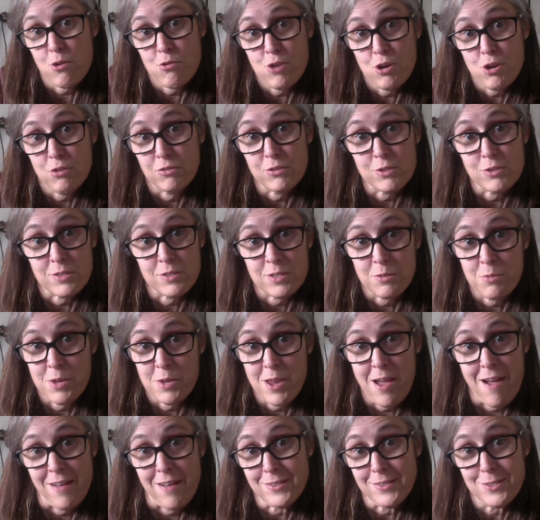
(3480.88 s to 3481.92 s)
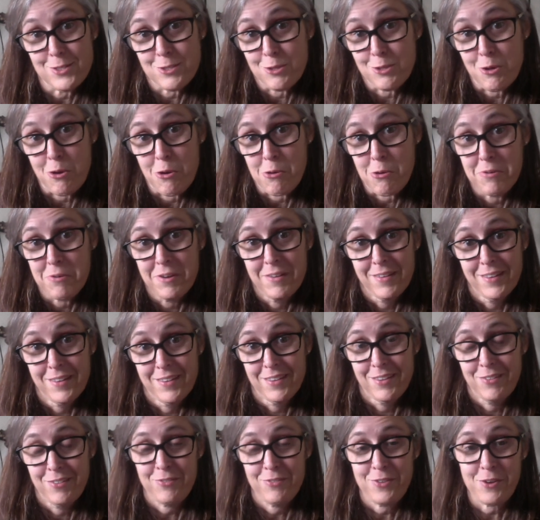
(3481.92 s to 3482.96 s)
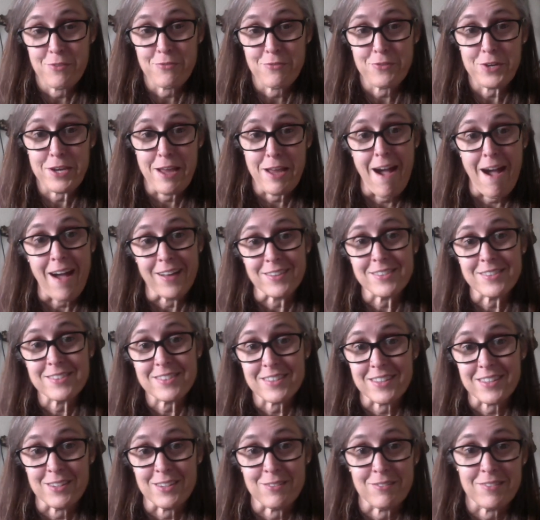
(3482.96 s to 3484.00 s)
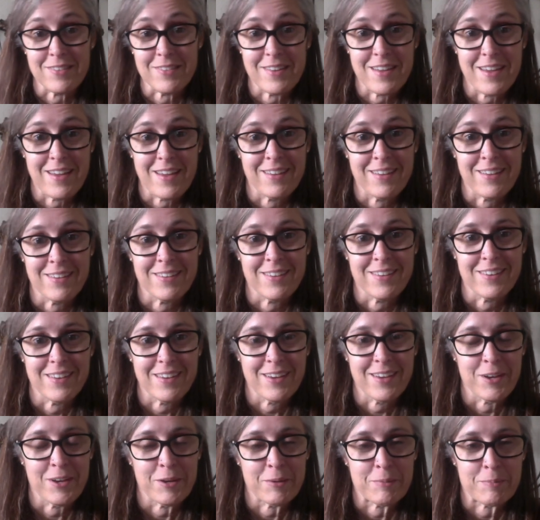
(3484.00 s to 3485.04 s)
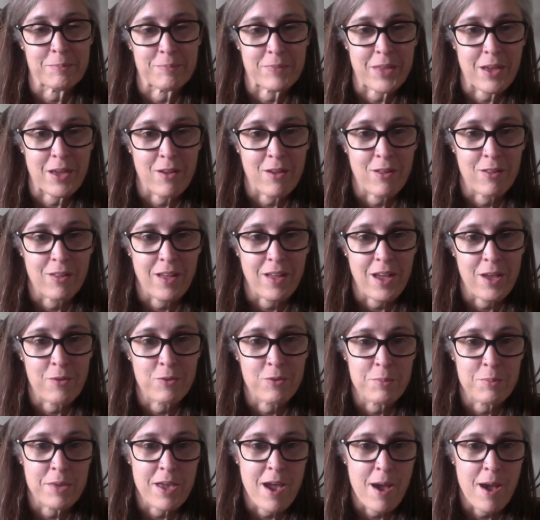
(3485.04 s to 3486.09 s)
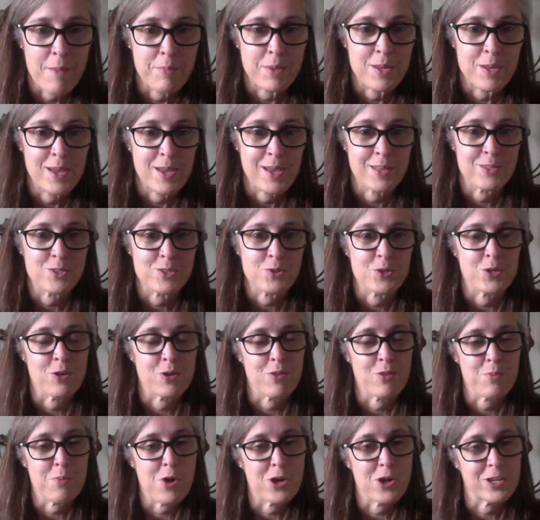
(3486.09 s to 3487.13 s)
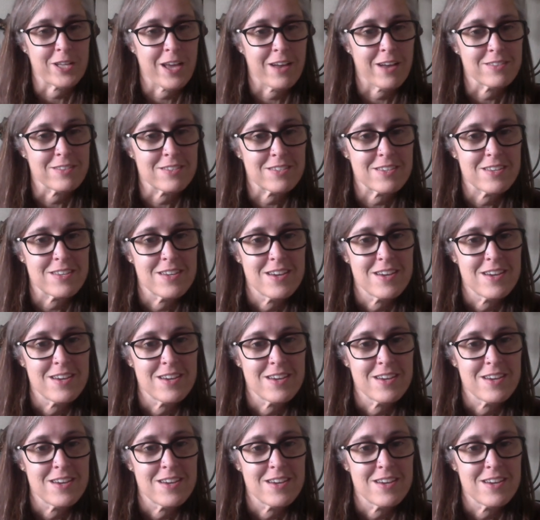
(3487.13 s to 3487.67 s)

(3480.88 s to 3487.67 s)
know till someone asks. So feel free to ask, and I would be happy to answer it on the podcast.